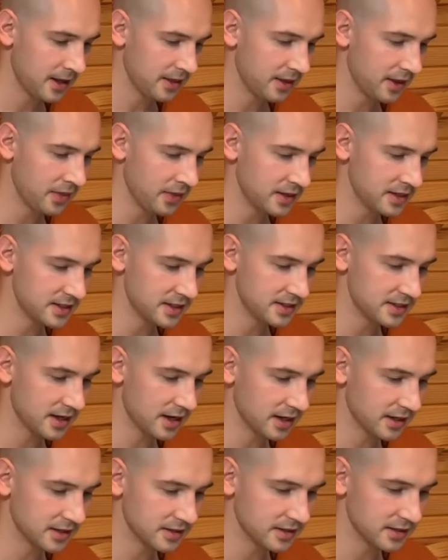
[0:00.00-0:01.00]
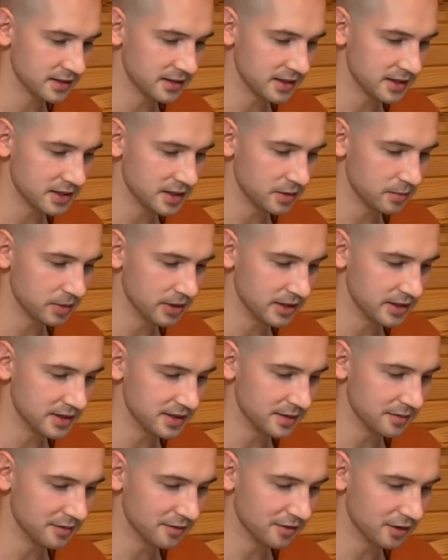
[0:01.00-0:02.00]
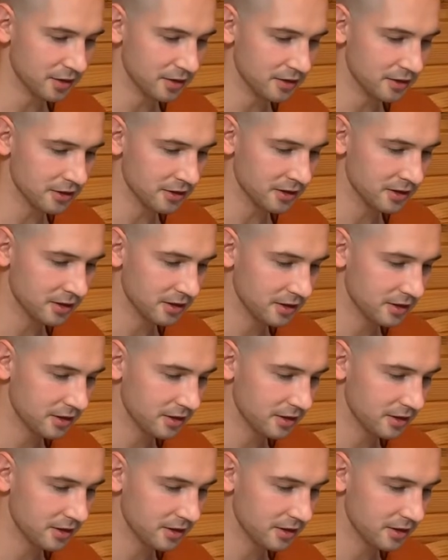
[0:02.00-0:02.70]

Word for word: then the Tathagata disciplines him further.